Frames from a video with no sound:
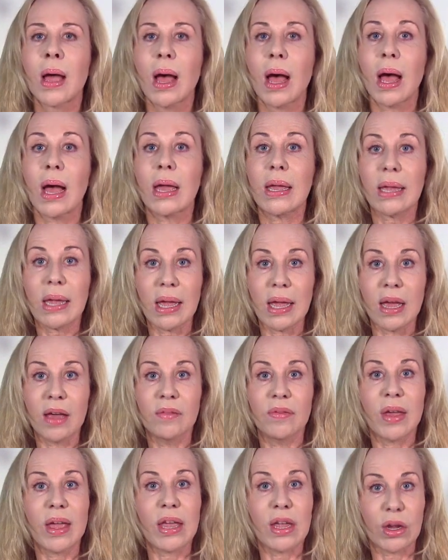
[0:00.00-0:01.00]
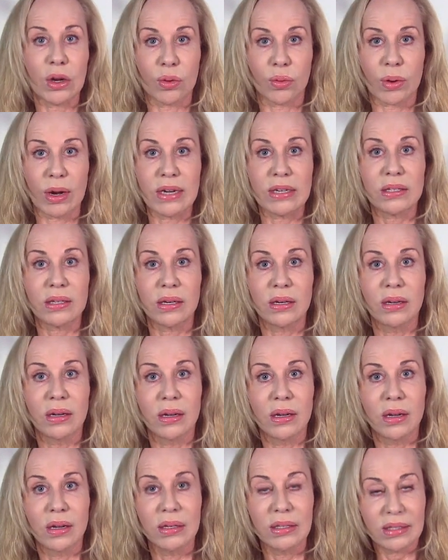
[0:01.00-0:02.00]
I have a great
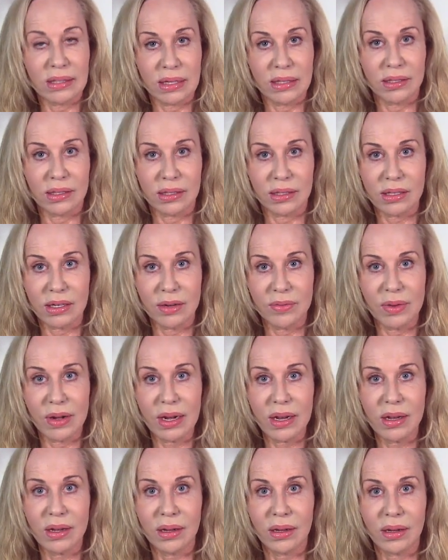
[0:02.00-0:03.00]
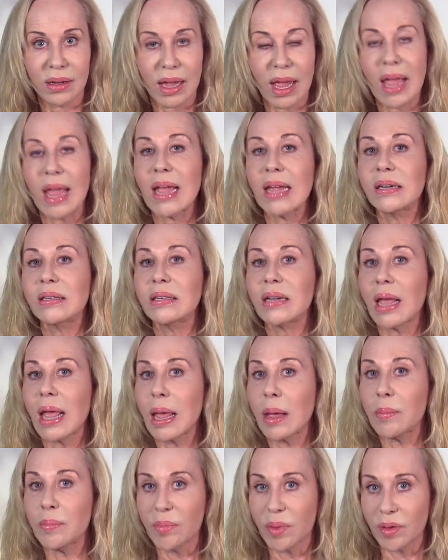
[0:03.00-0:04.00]
sensitivity and
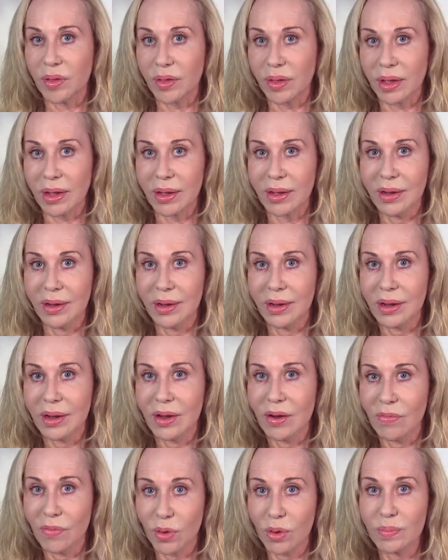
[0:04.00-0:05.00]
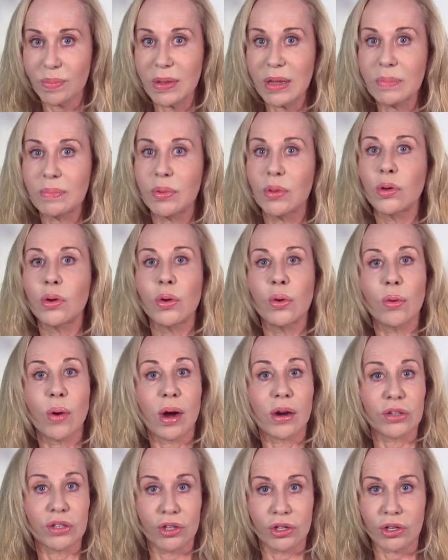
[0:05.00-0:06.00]
empathy for people who
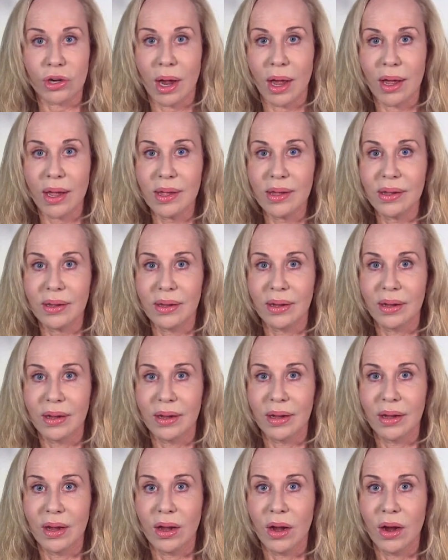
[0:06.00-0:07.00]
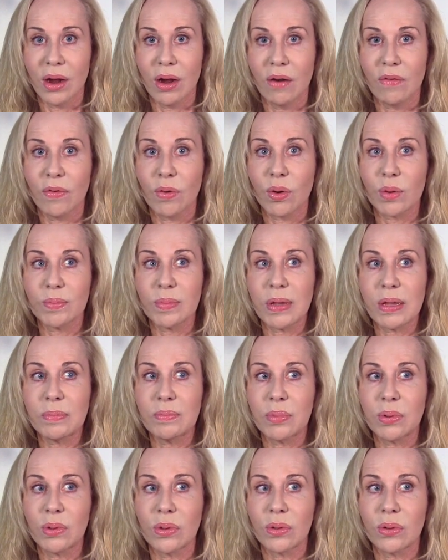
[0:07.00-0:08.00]
are shy, for
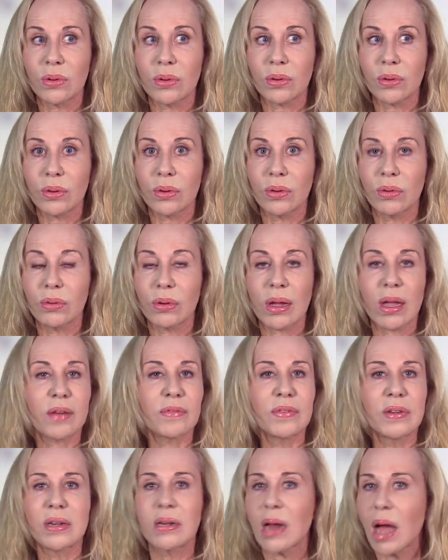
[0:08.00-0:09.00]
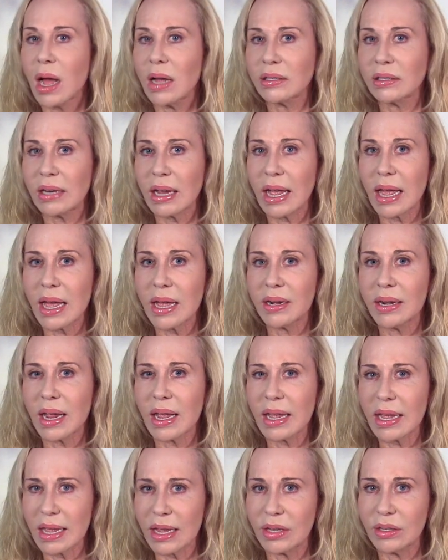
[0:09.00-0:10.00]
people who have not had
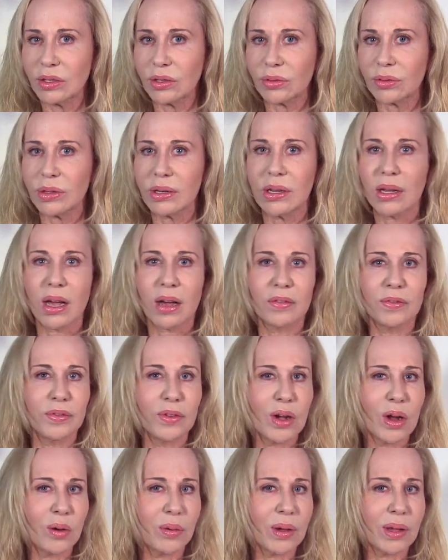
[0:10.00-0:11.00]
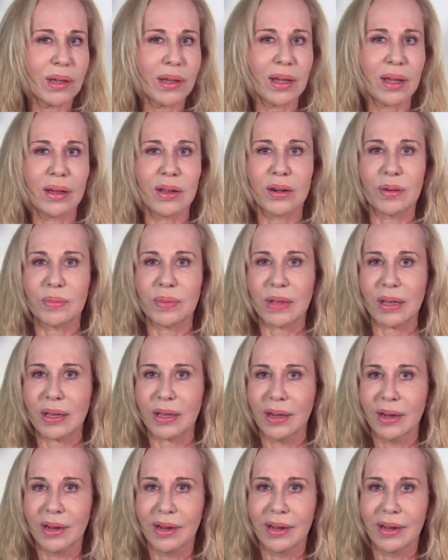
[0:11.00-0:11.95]
a history of knowing how to be